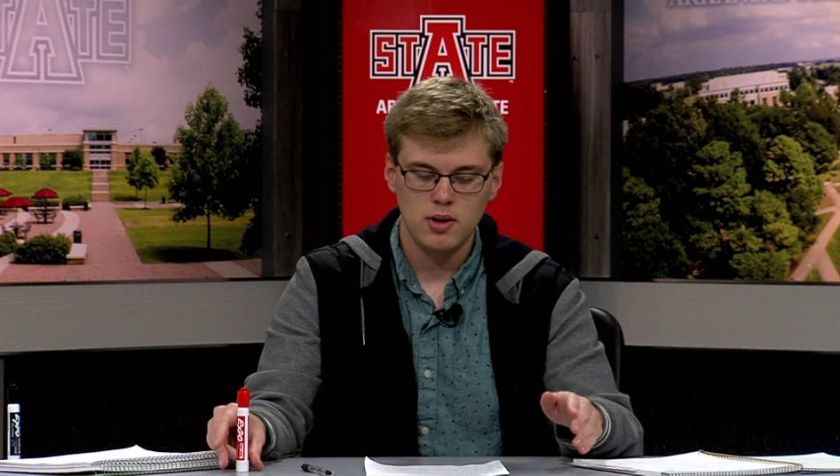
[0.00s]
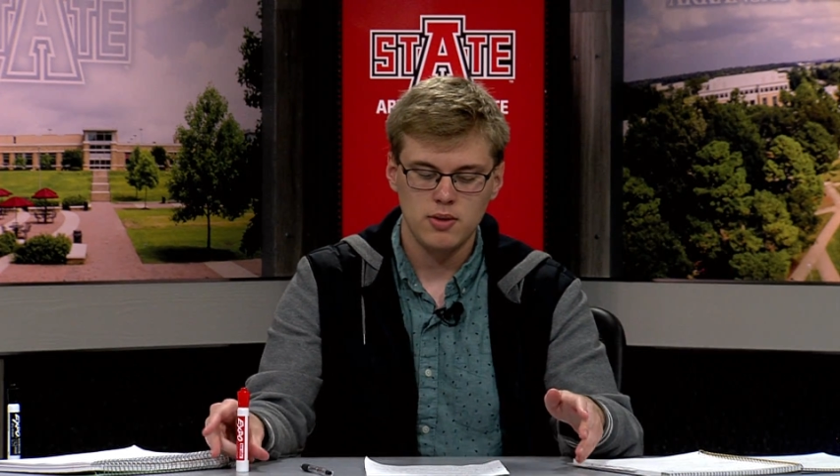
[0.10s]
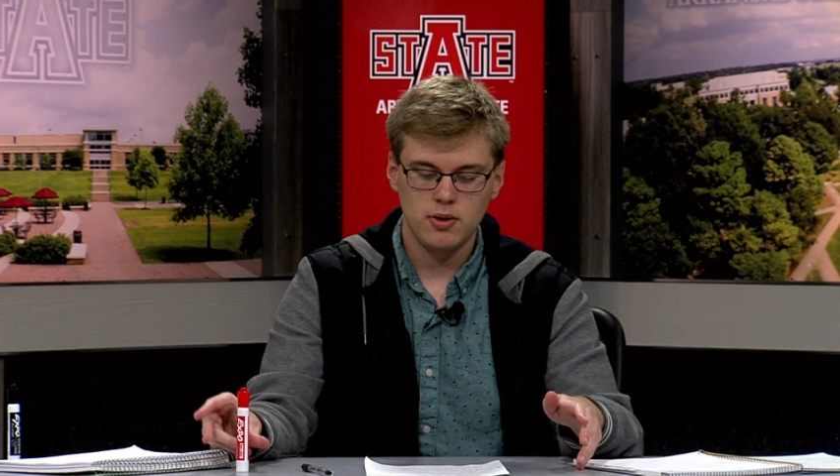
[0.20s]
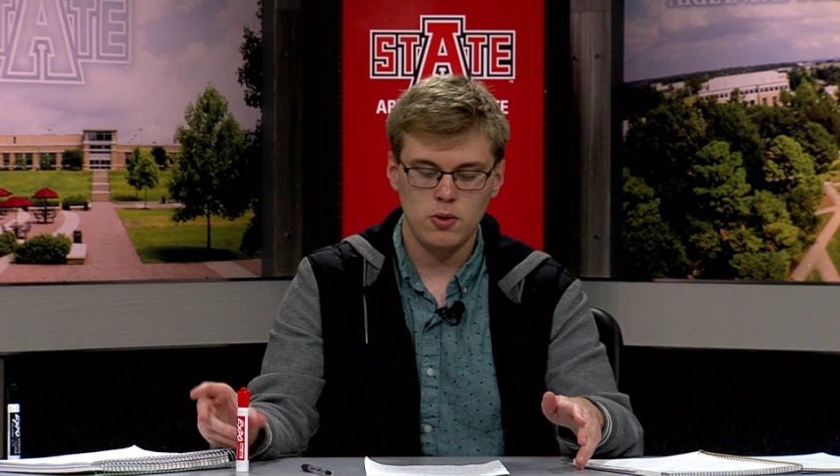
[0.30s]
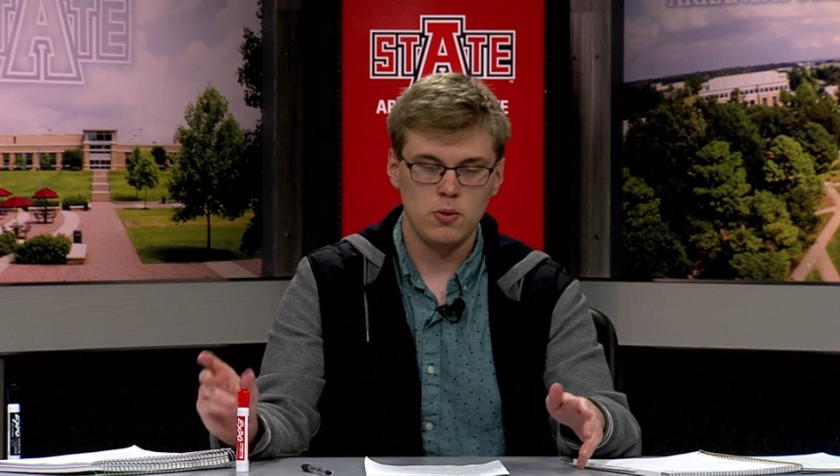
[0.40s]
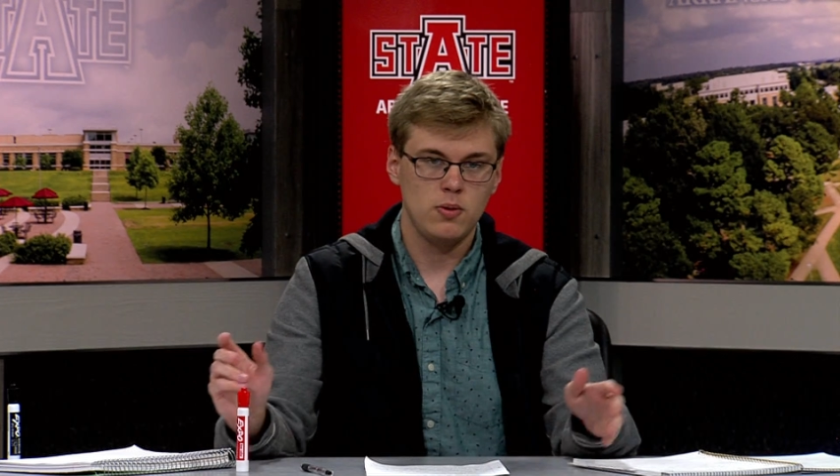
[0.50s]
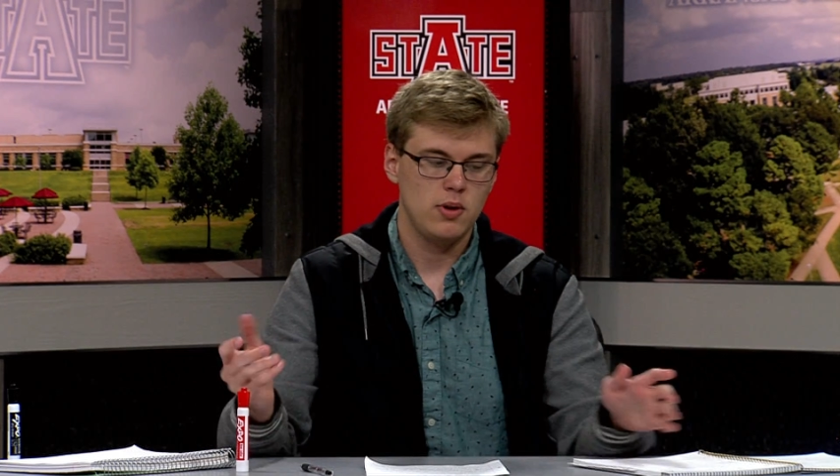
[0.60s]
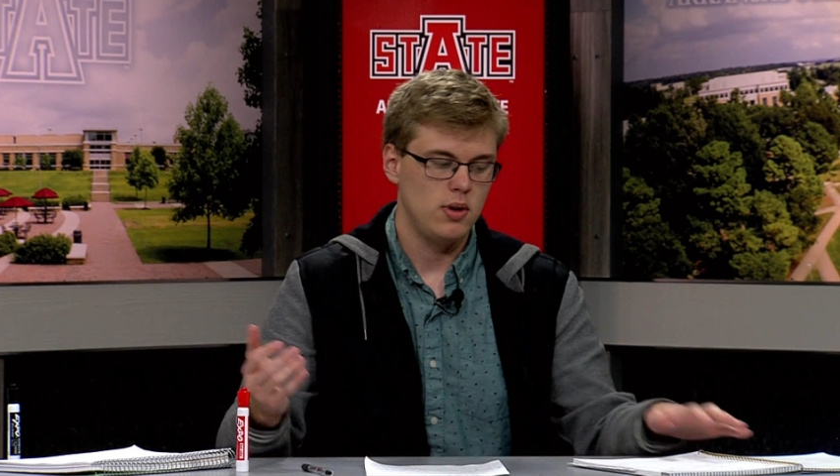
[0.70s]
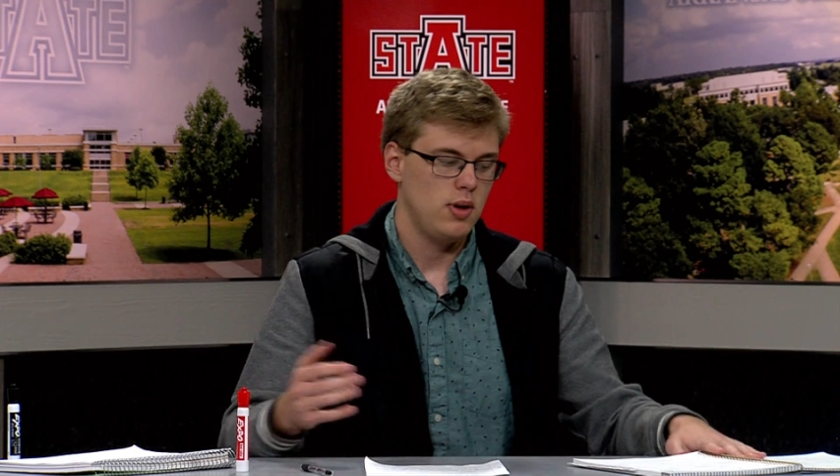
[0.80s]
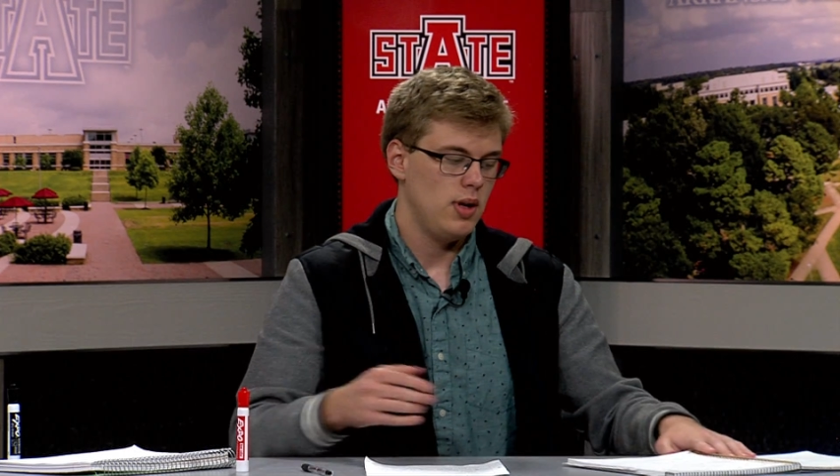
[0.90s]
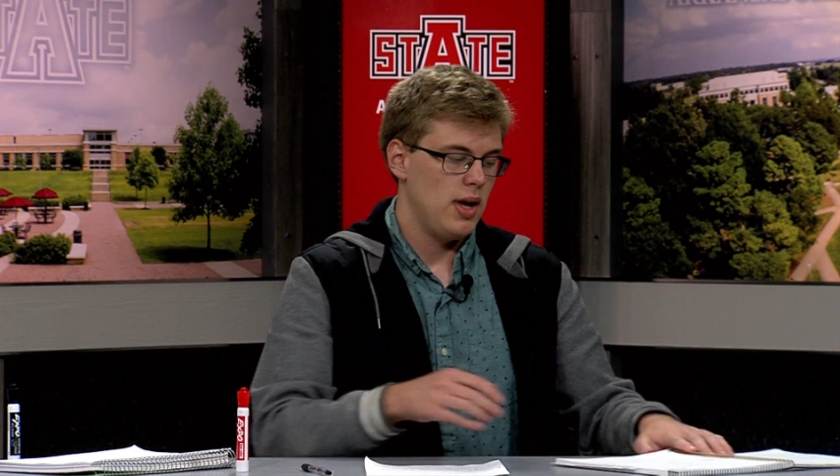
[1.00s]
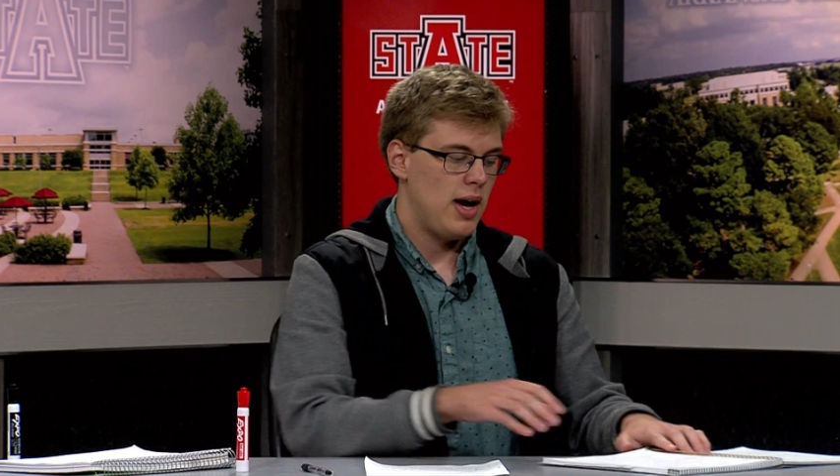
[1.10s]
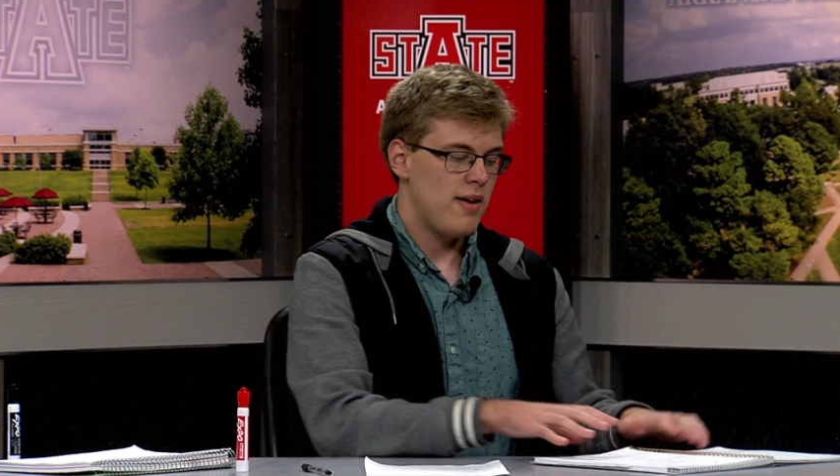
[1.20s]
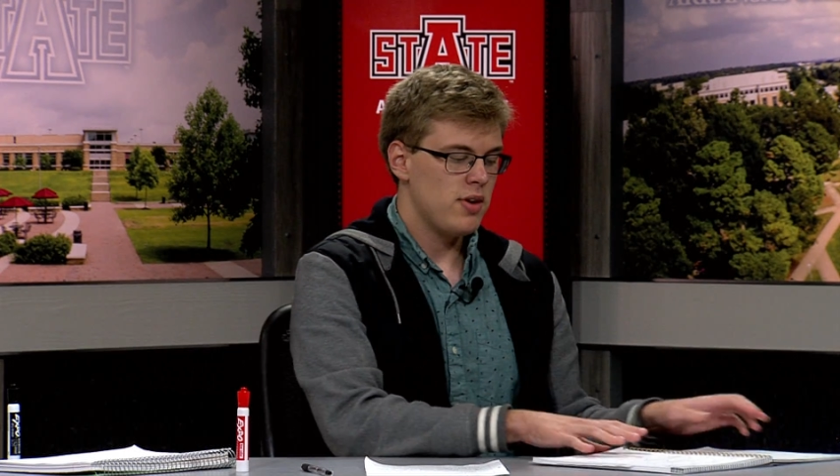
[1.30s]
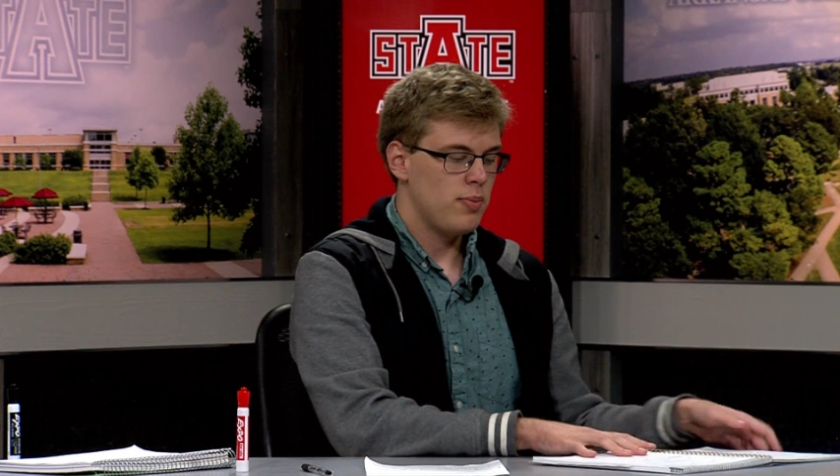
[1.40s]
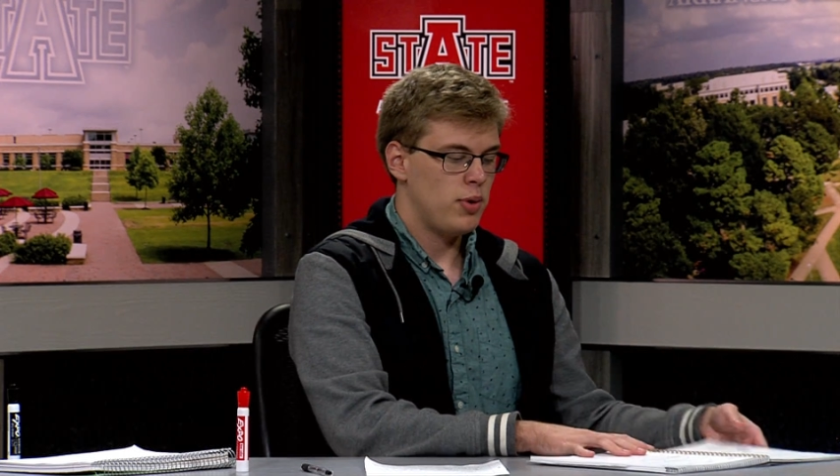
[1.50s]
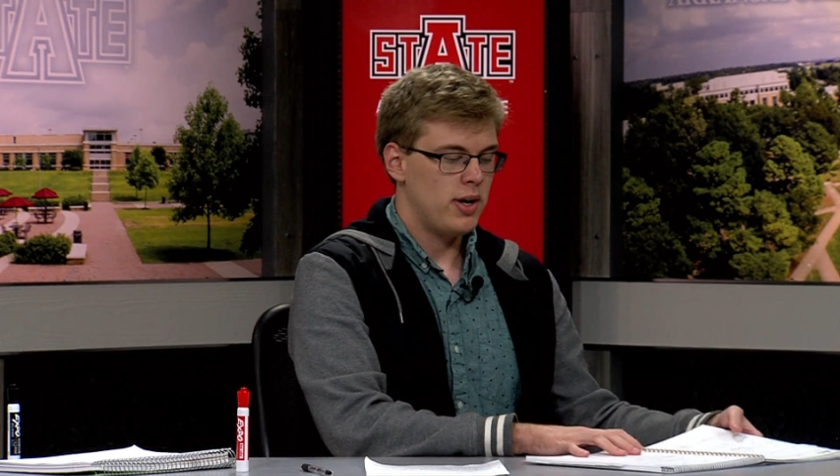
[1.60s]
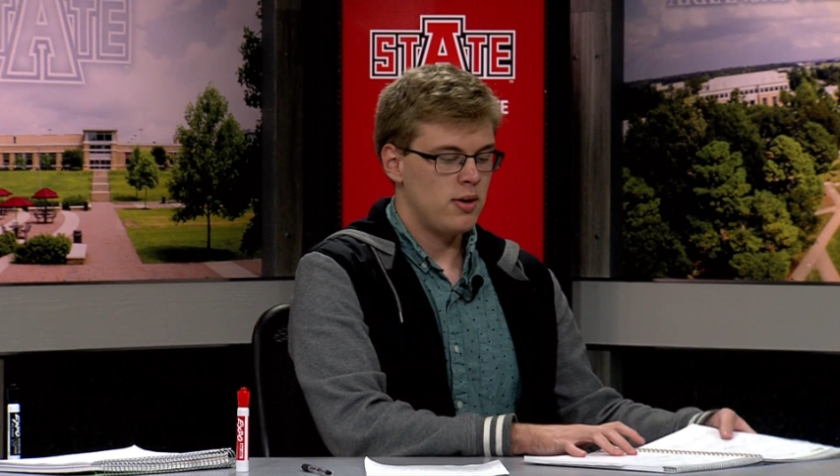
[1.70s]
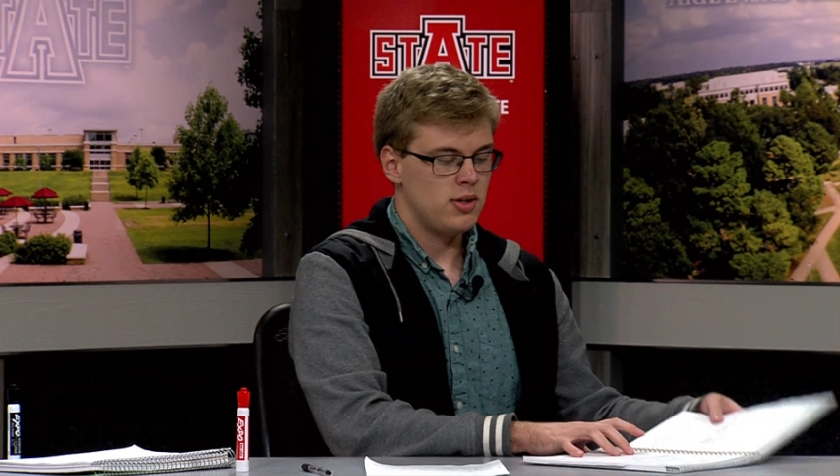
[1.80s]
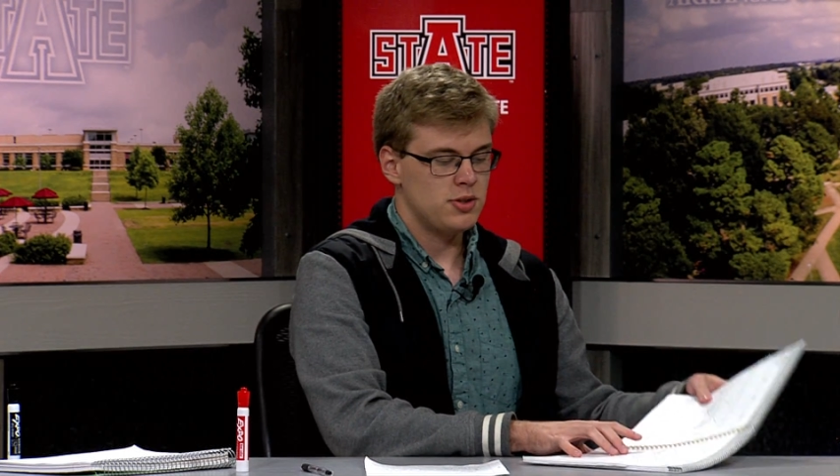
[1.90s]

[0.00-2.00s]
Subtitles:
So having a planner